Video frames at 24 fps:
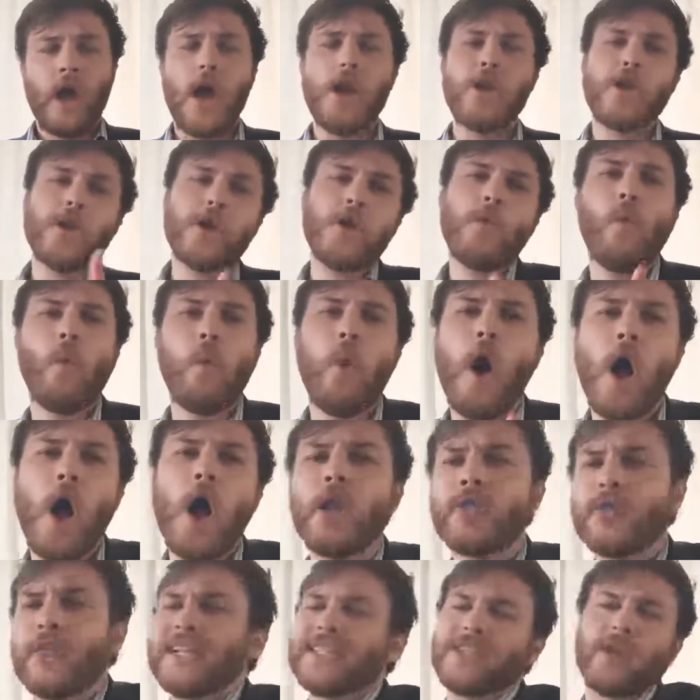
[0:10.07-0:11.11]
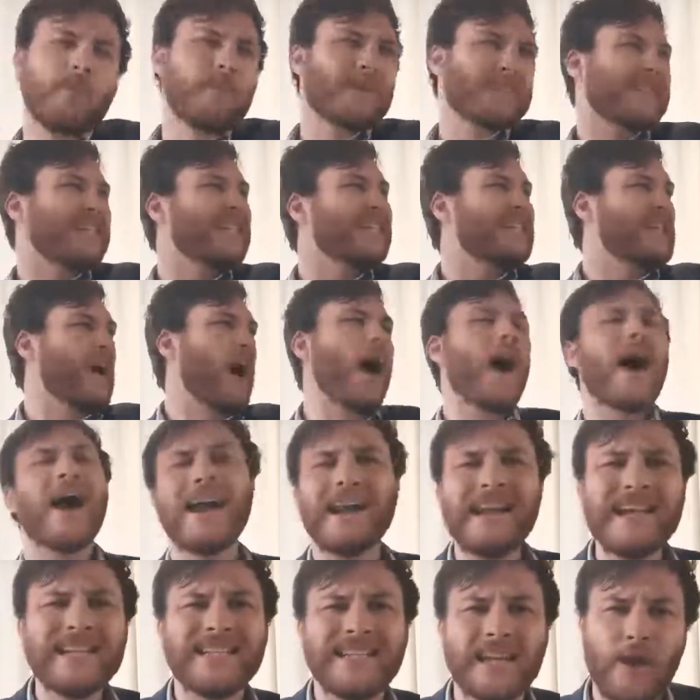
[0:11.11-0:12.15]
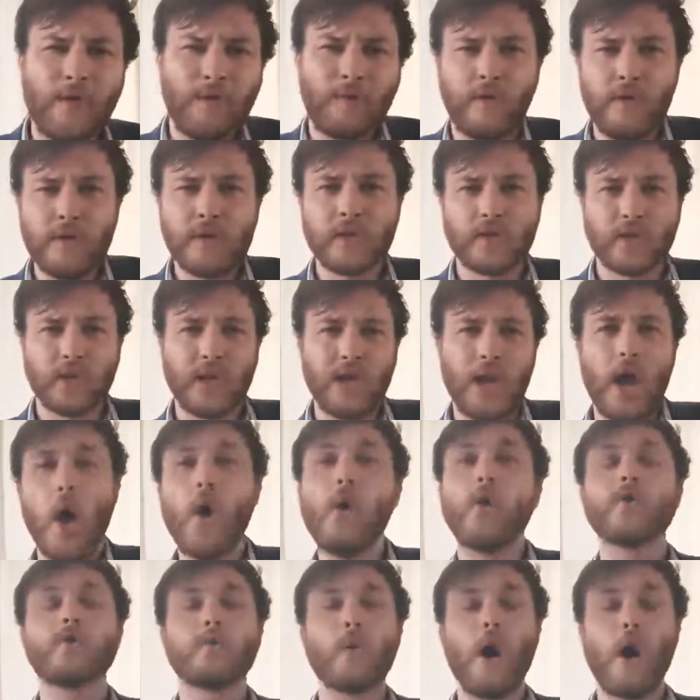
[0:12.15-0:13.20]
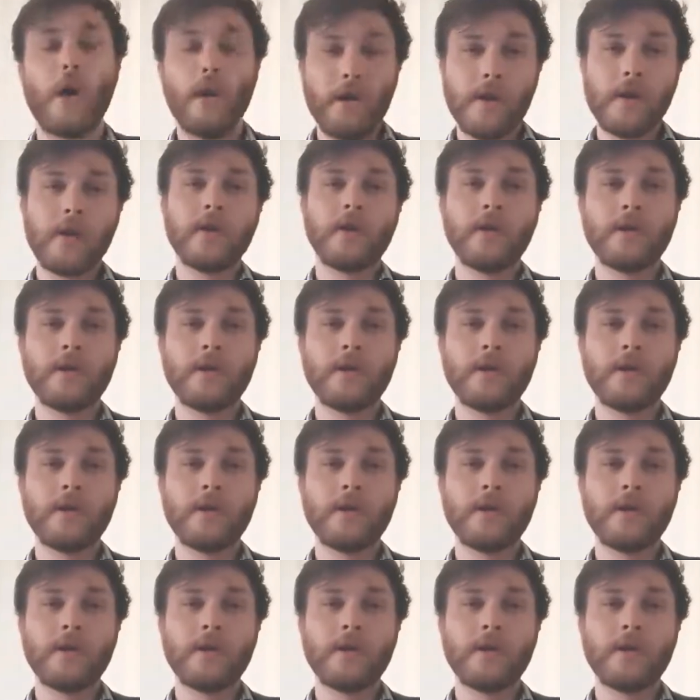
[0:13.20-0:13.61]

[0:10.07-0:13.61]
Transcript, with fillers: A new world that's almost entirely different to the old one.